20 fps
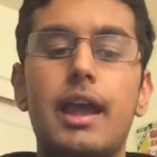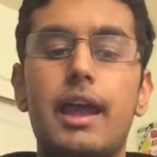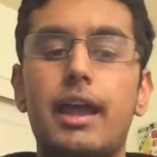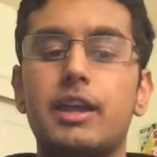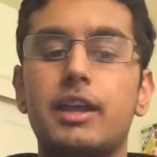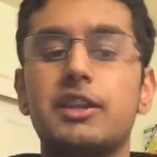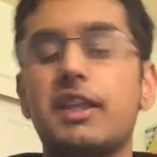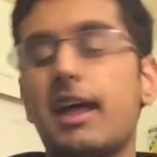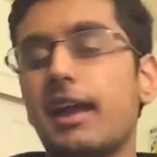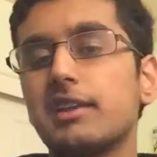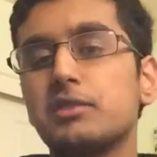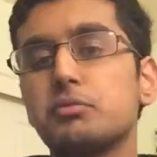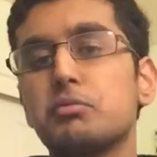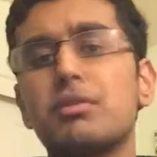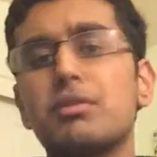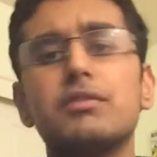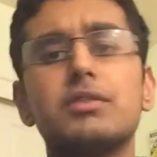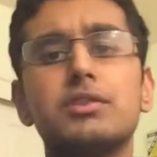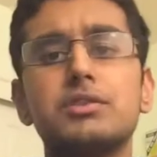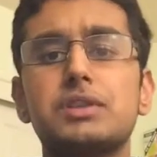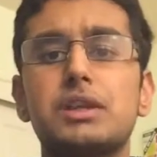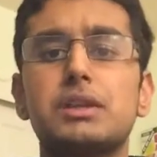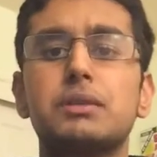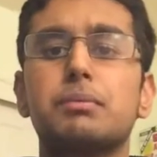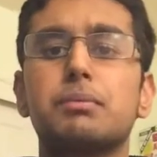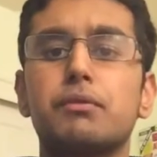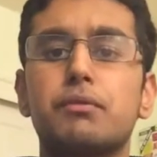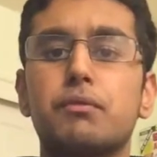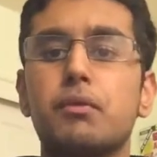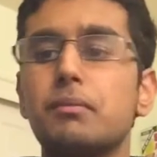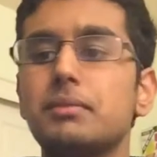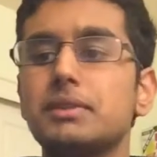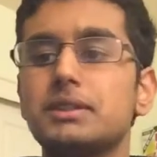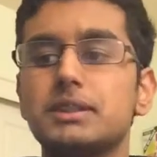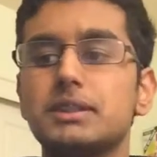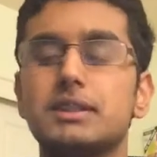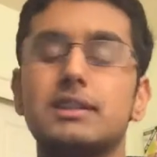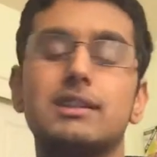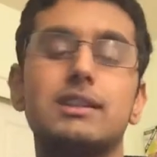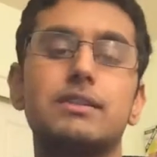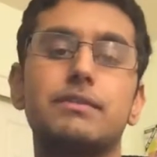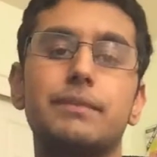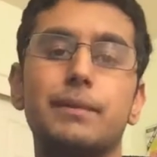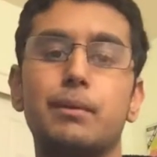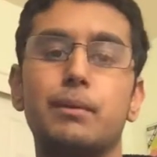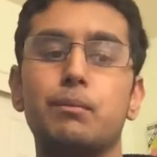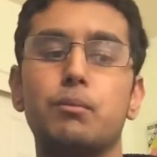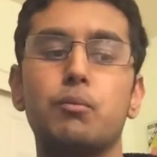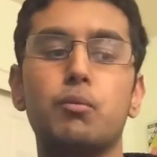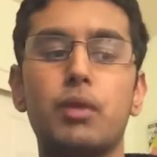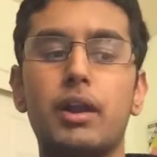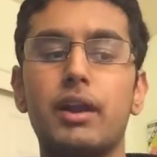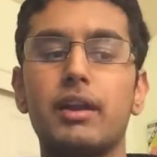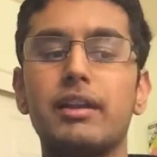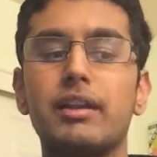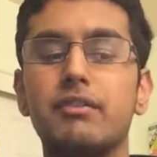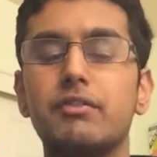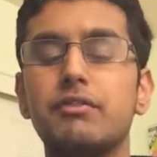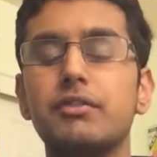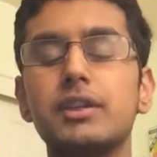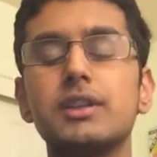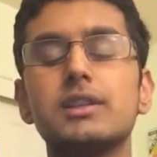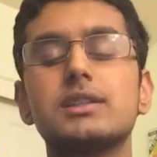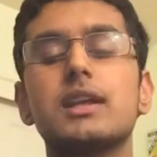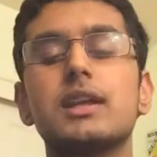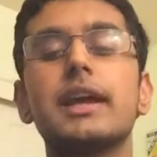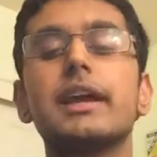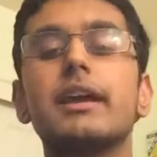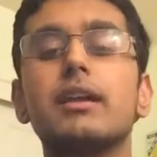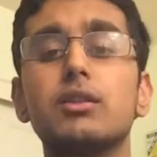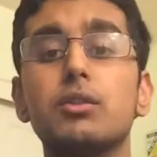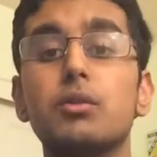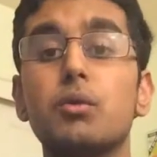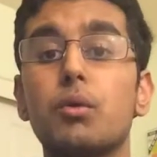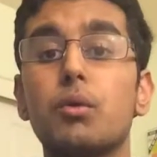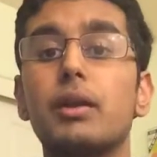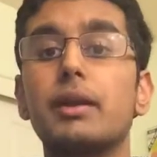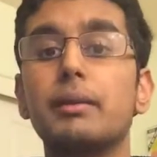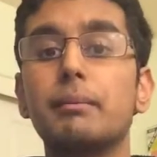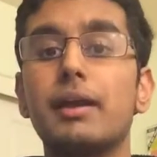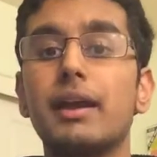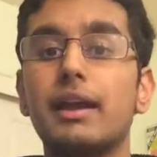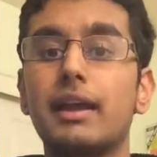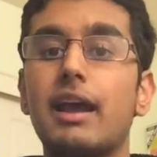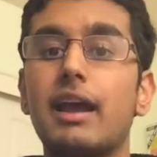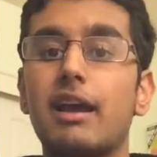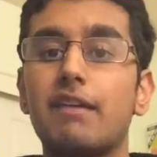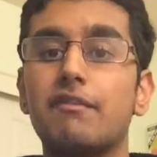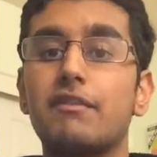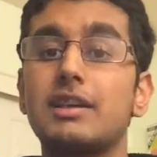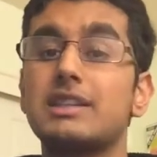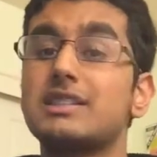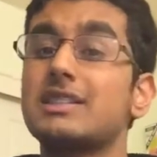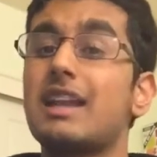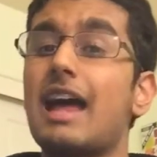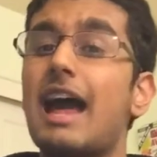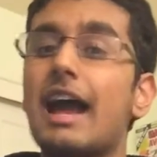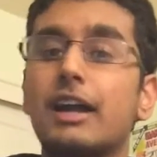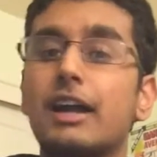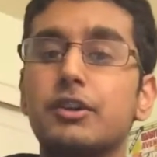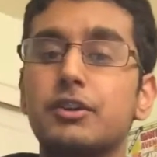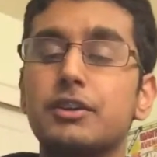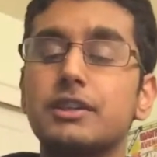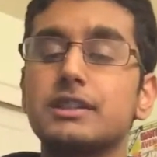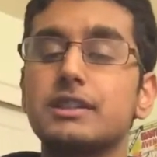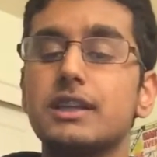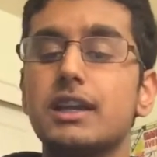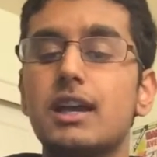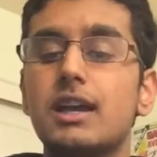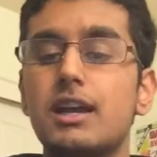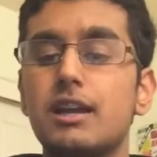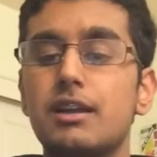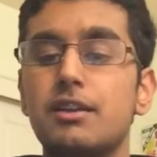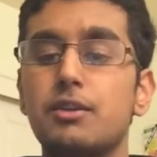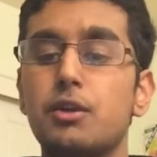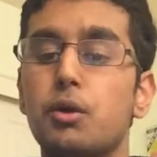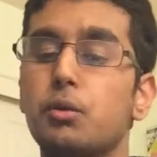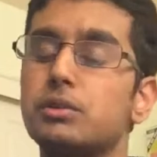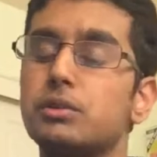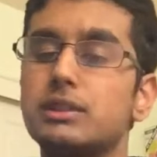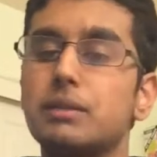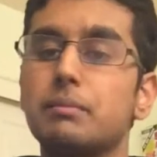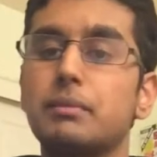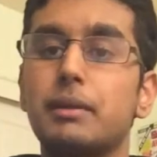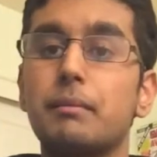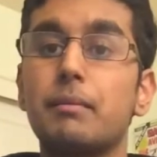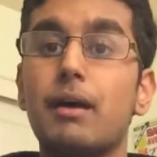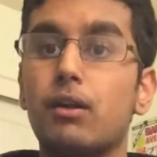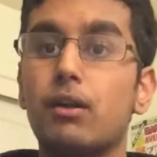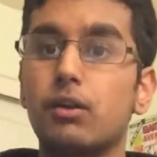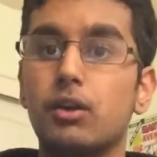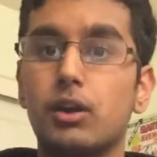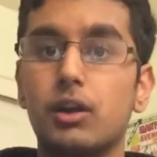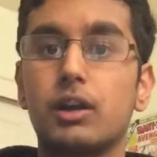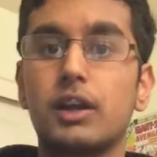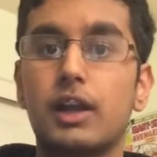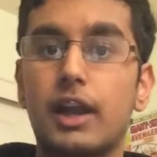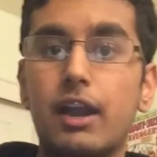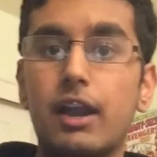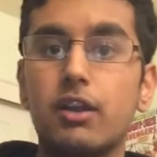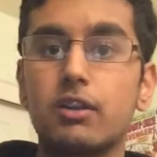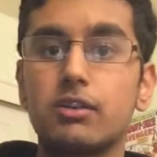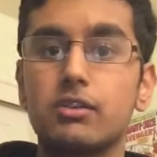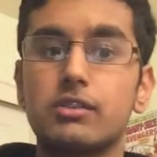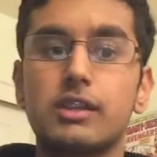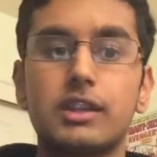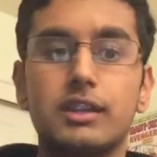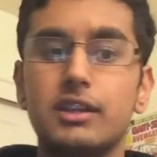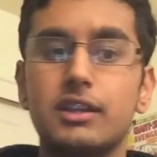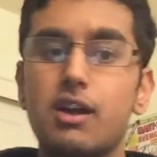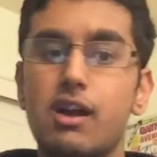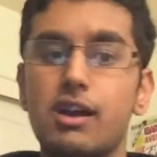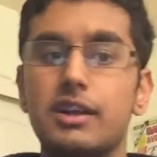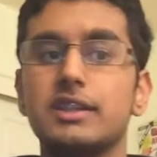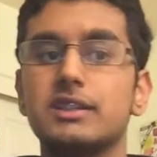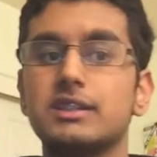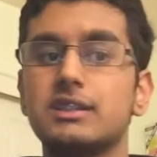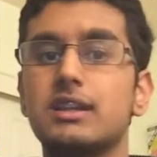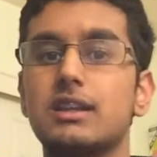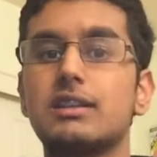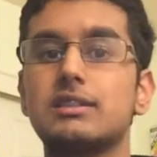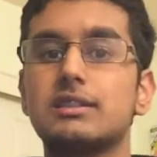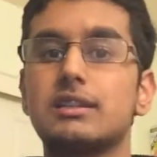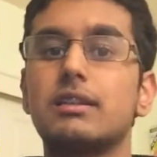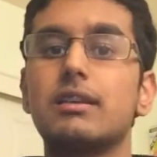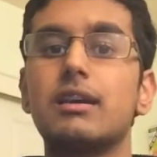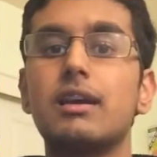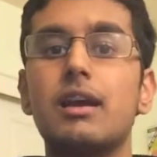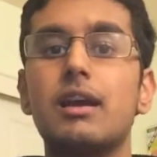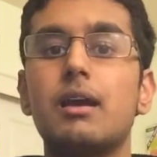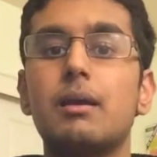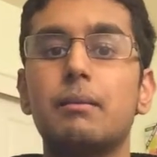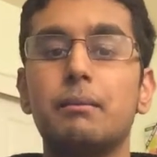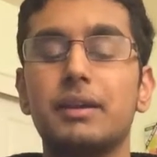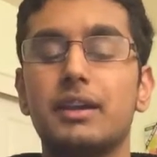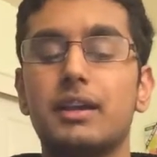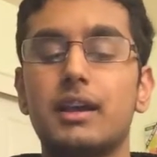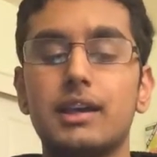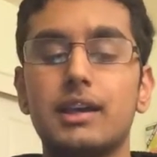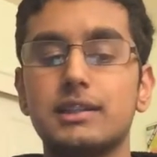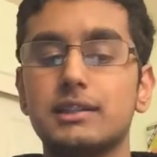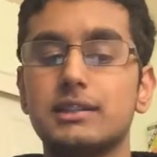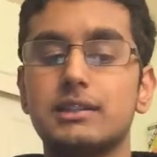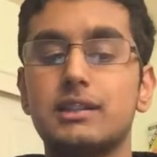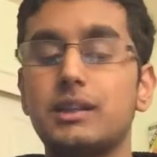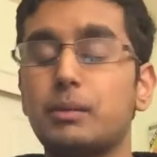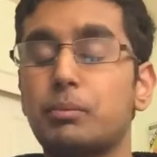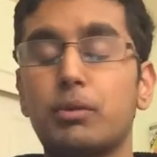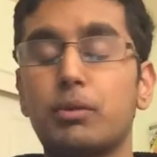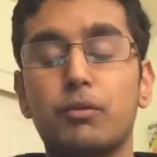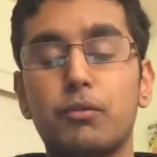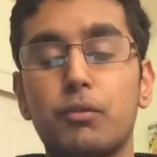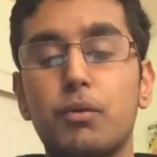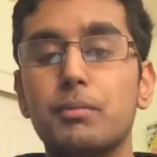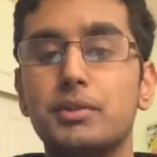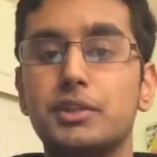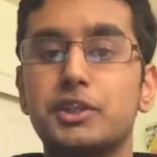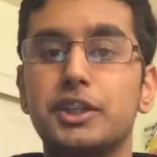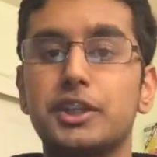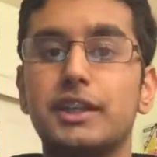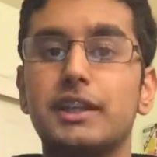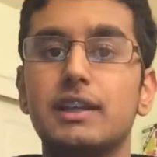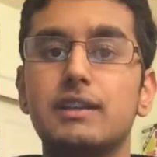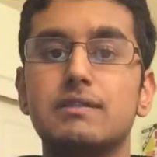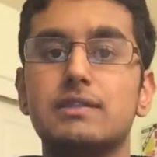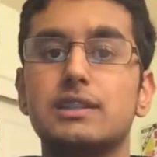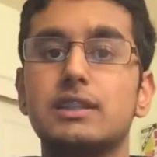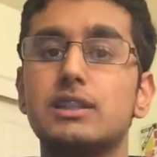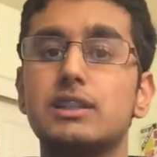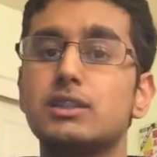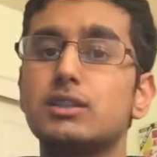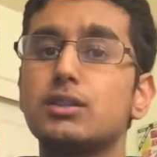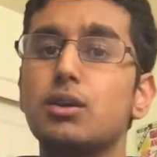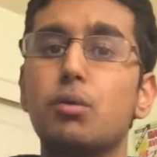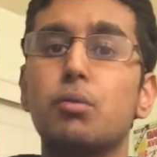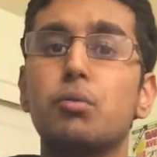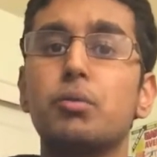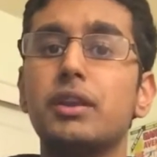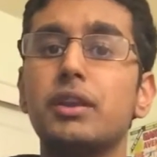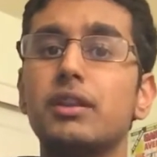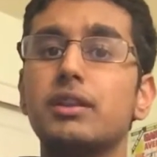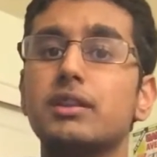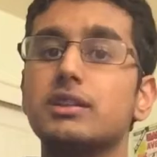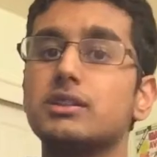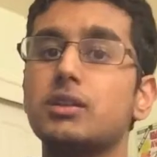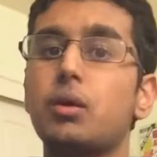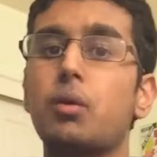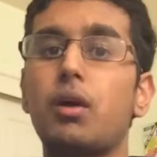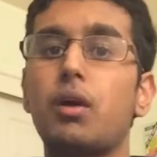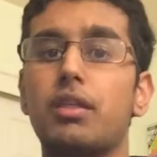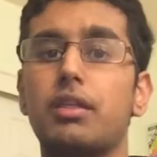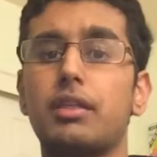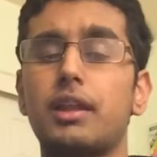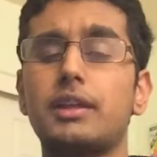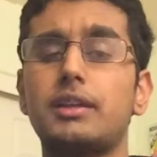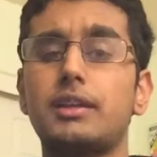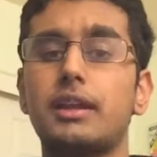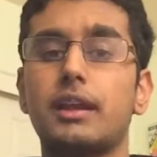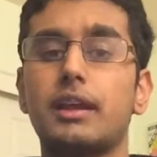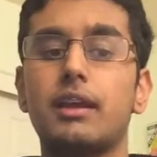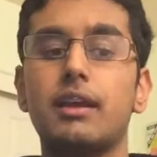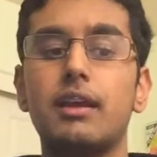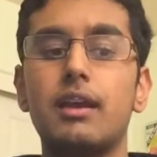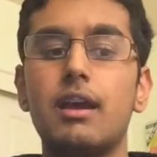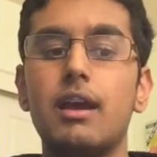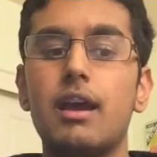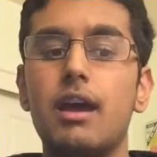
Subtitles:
And that is one of those other performances in this film where it feels like Laurie Metcalf, as an actress, knows something about her character that the audience doesn't. Because the performance she gives is so real and so authentic.